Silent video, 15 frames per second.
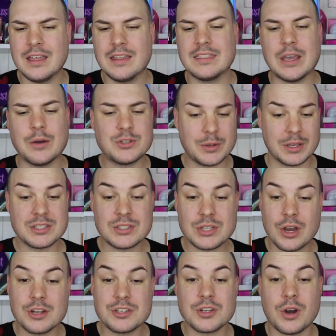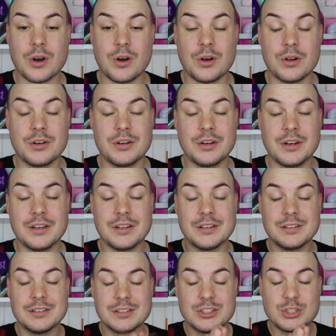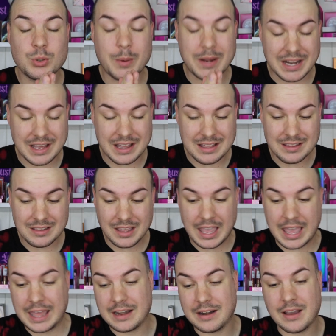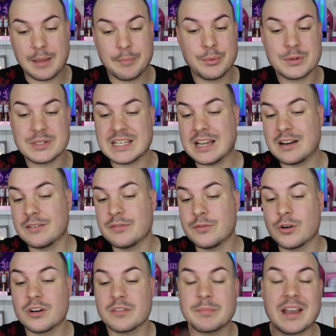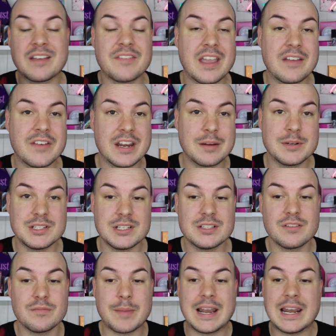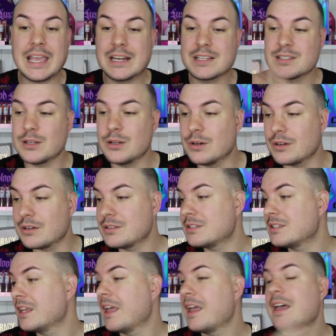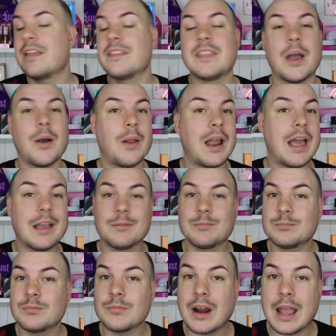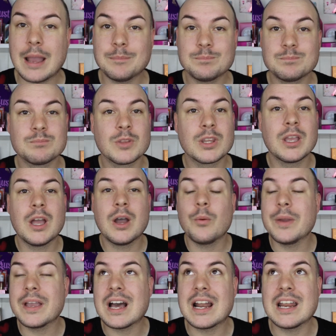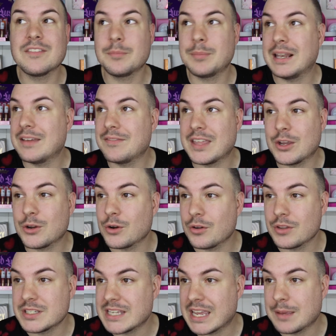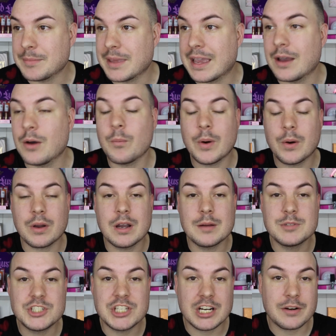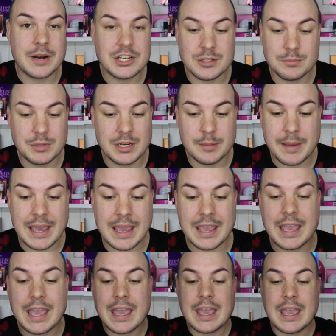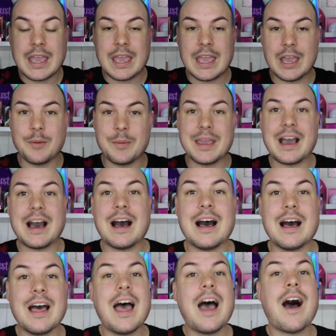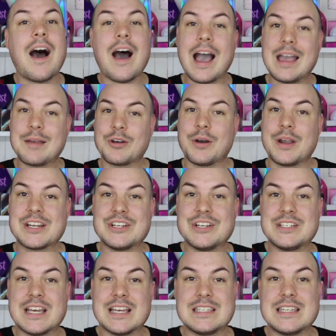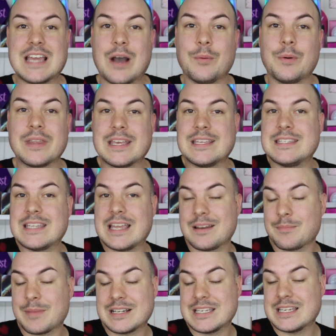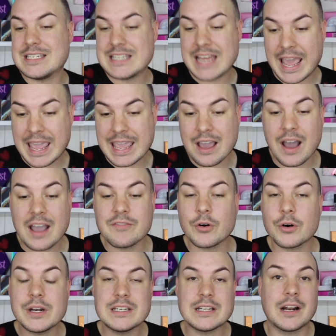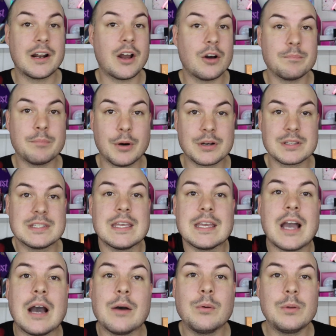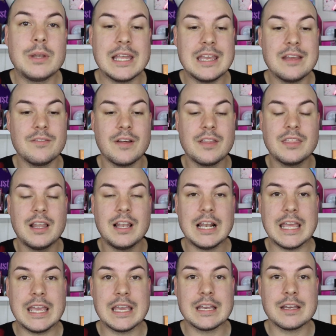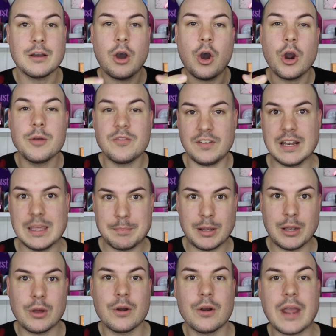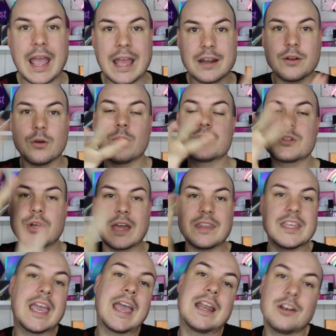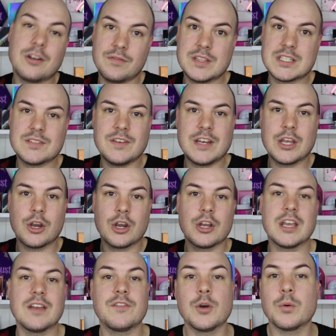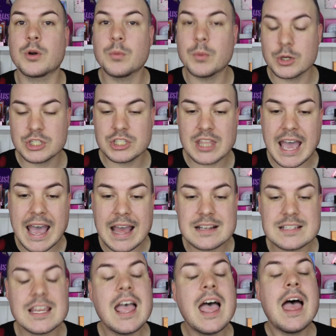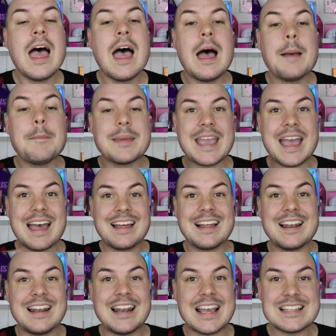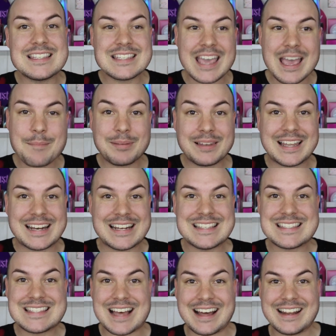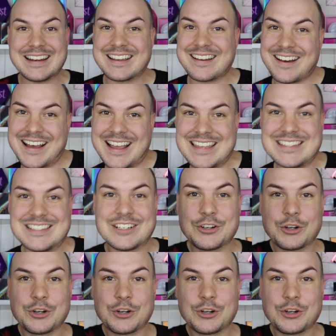were doing a search on Twitter and I put down four of my favorite images of my latest looks. They were like, right, we can't even believe that you're not on the team yet. Welcome to Generation Beauty Bay. Here we are. I am going to test out what they sent me today. I've already done an unboxing. I will leave the link hopefully below and also at the end of this video if you want to watch that. But yeah, let's get bloody started, guys.